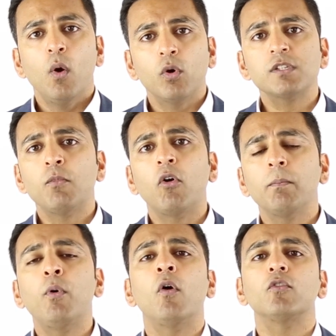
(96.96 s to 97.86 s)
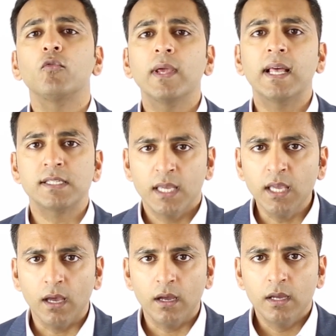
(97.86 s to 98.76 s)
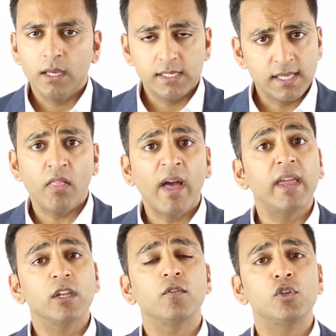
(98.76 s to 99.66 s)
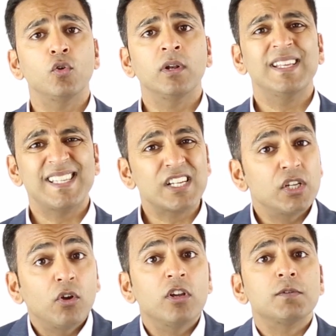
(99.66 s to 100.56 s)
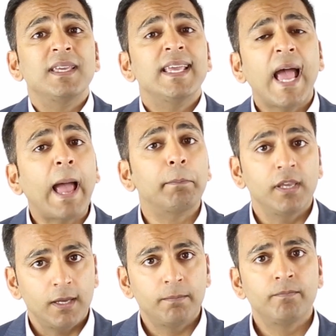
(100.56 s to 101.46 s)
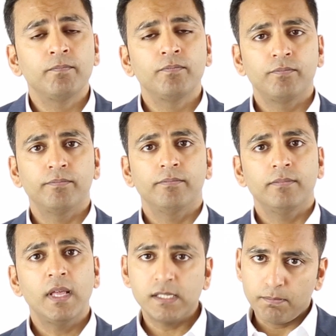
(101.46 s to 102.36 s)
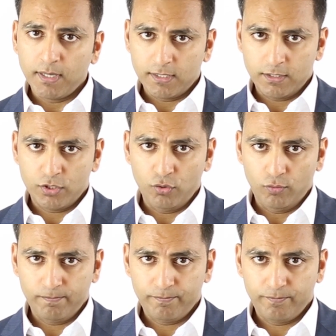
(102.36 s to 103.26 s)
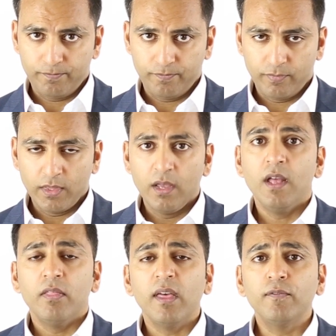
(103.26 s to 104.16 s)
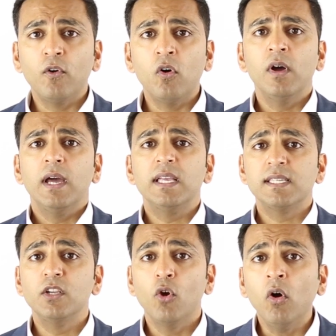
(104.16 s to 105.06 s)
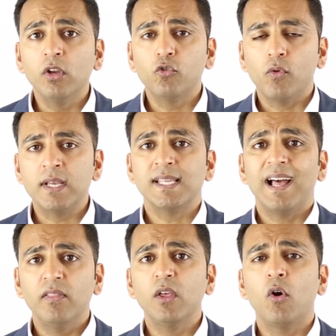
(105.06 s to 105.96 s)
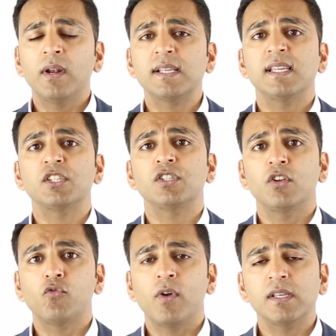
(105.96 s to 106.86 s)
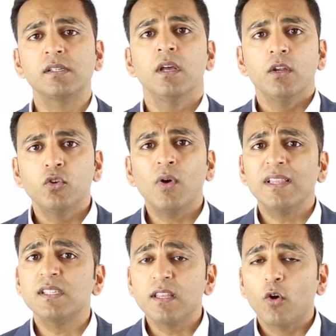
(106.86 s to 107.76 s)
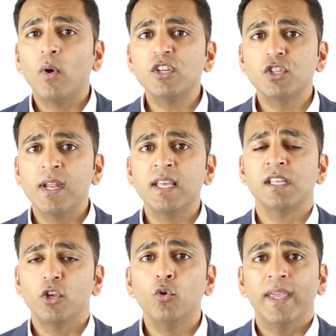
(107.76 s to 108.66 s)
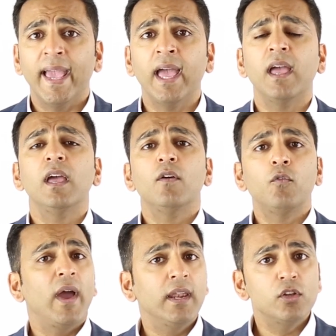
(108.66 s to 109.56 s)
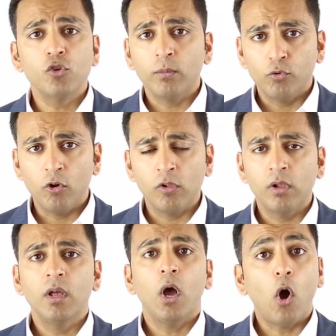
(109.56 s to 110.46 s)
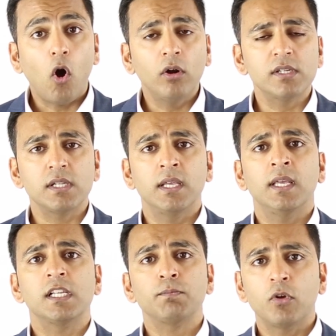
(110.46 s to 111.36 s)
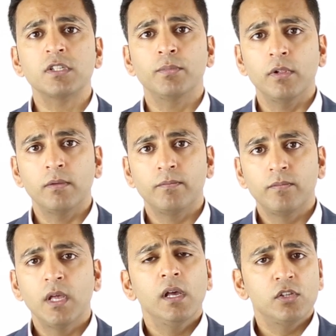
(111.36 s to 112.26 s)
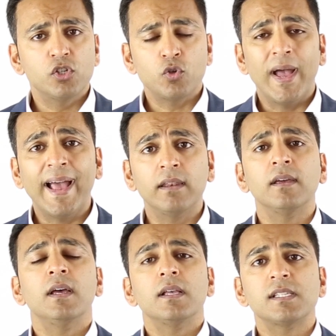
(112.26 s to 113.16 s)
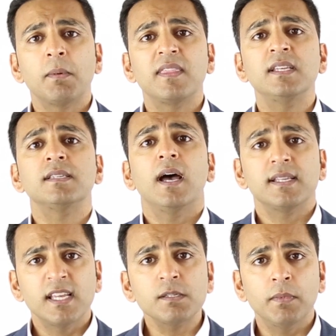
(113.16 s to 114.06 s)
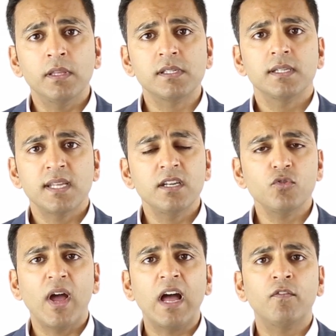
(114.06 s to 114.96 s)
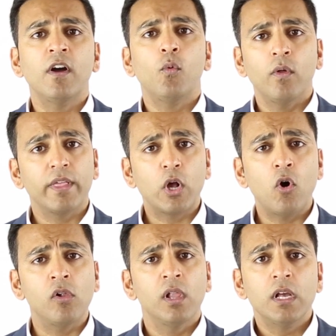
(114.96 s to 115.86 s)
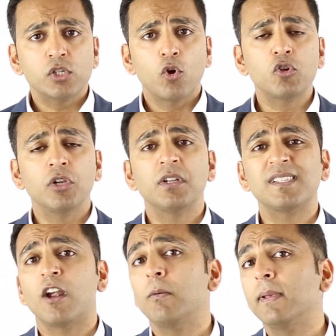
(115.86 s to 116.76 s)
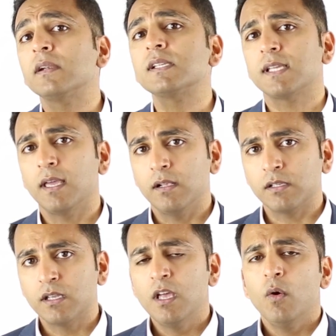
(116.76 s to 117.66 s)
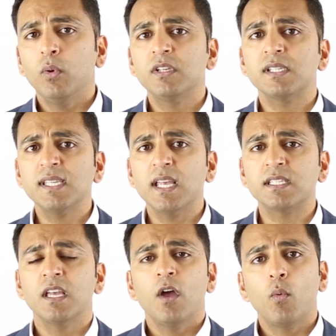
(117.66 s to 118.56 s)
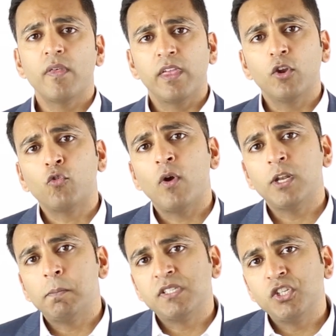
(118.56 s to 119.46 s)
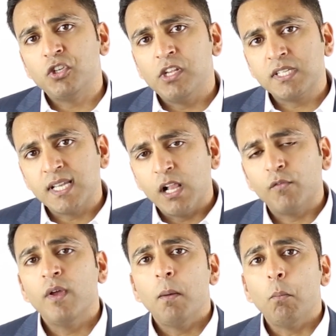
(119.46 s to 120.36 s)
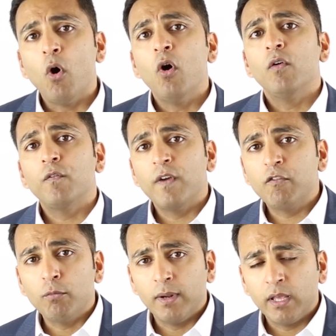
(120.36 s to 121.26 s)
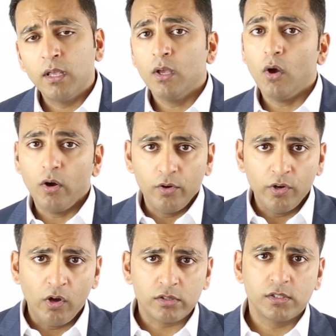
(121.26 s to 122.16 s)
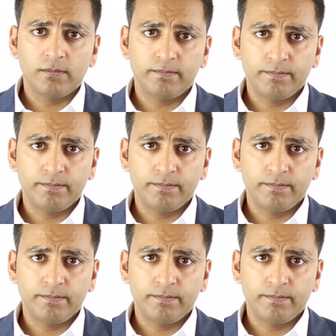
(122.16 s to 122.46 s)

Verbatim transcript: What's more important to realize here is that that individual is actually going to be happier as a person too. Therefore, it's in your interest and the organization's interest to answer the questionnaires that you get for any job role honestly as possible. Just to add, some of these assessments tend to have what they call social desirability scales, which assess whether you're trying to position yourself more favourably or not.